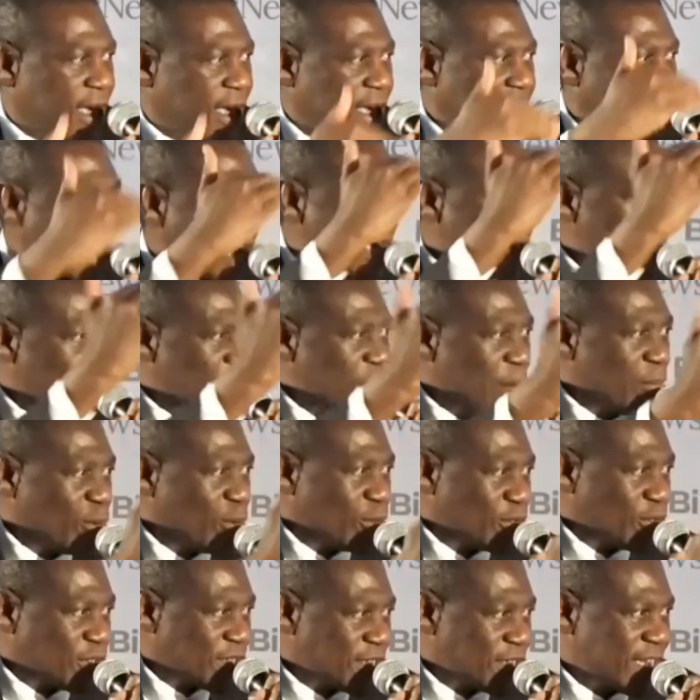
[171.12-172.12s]

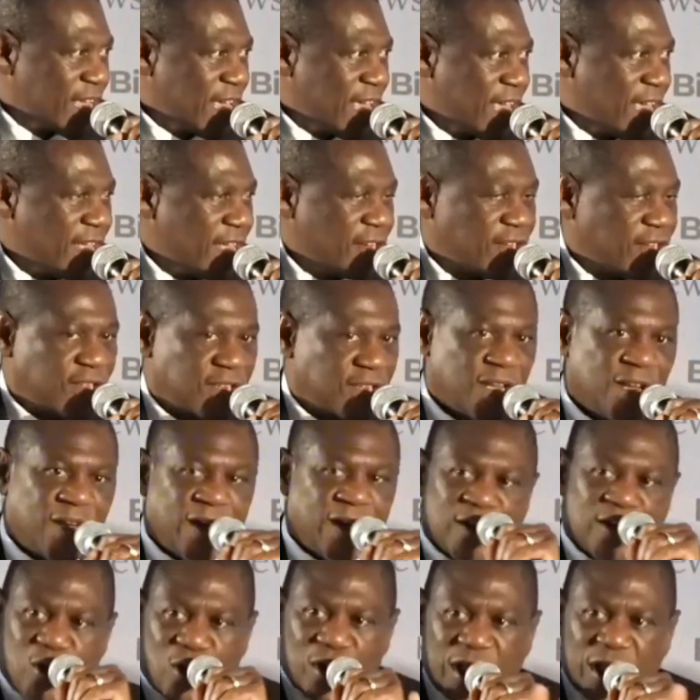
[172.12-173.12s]
capable state.
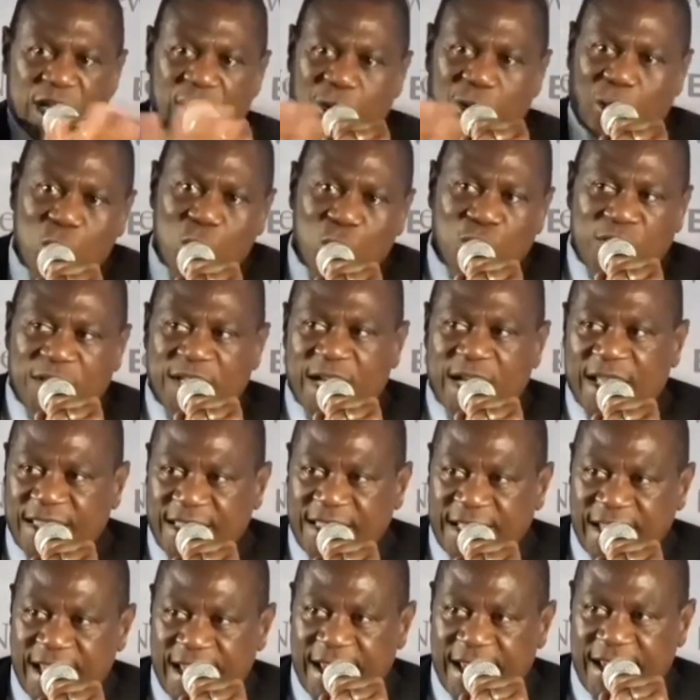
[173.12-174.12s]
So the rules are
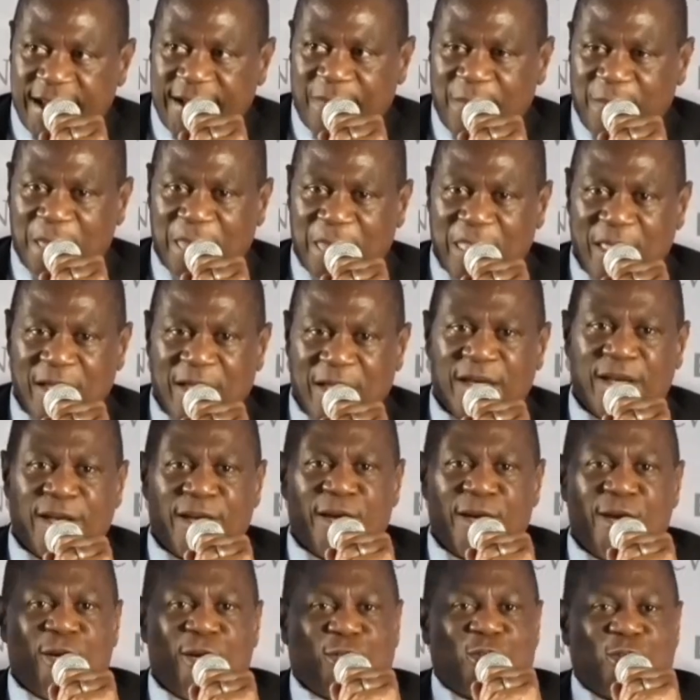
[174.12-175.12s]
there.
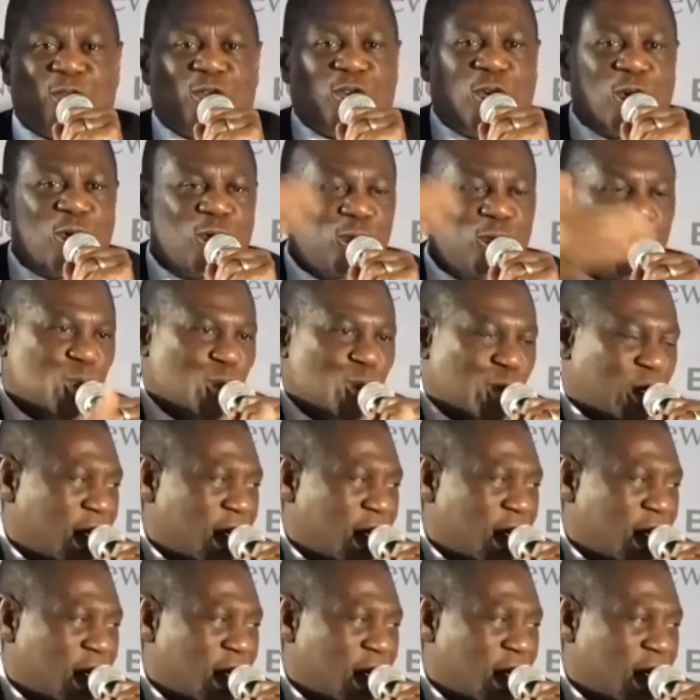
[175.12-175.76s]
So those who